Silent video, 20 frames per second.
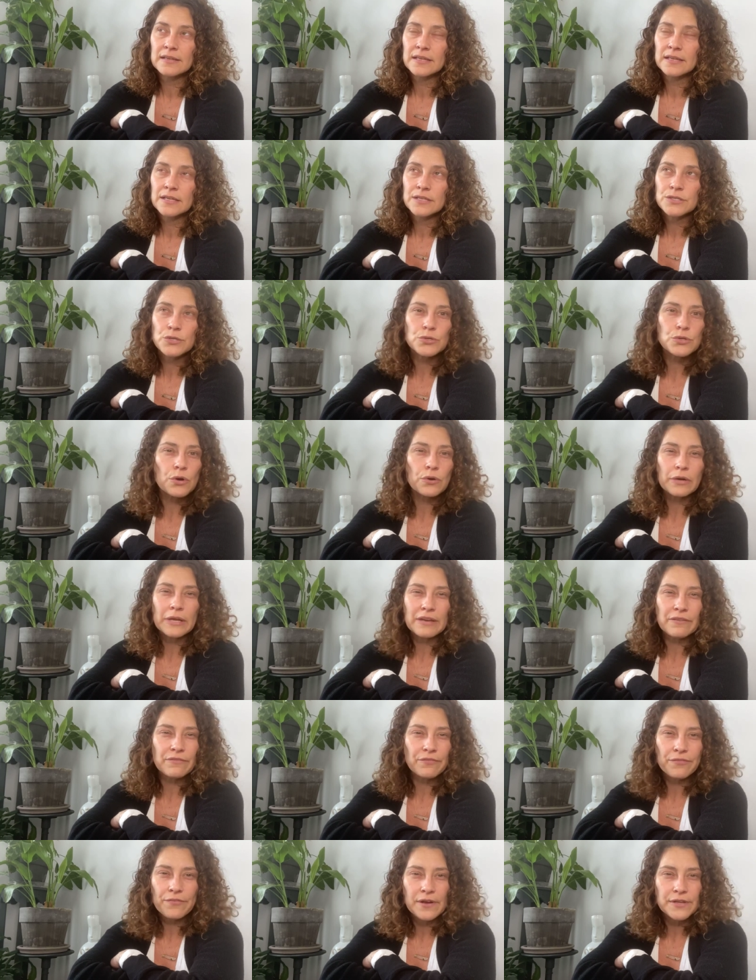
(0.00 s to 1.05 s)
So don't get
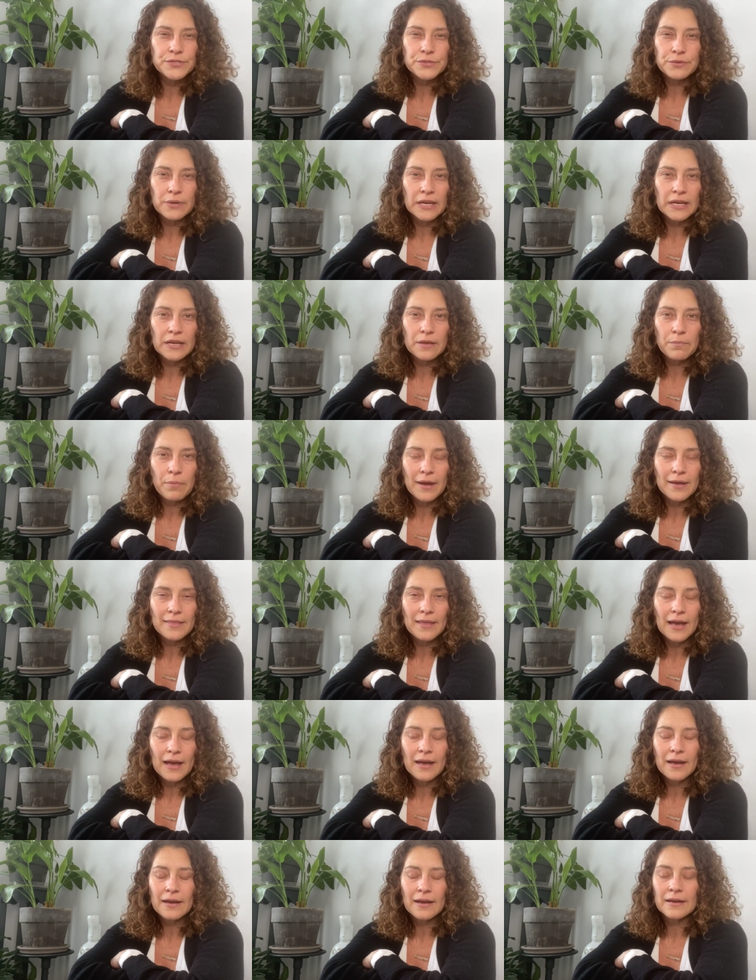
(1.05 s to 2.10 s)
frustrated by
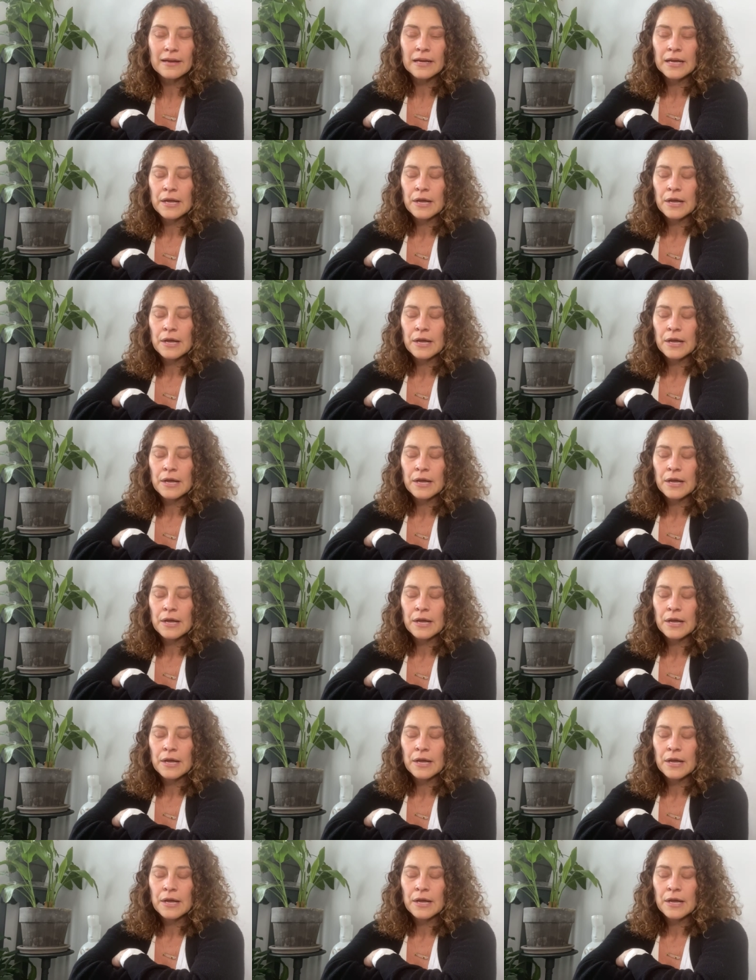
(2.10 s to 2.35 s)
that.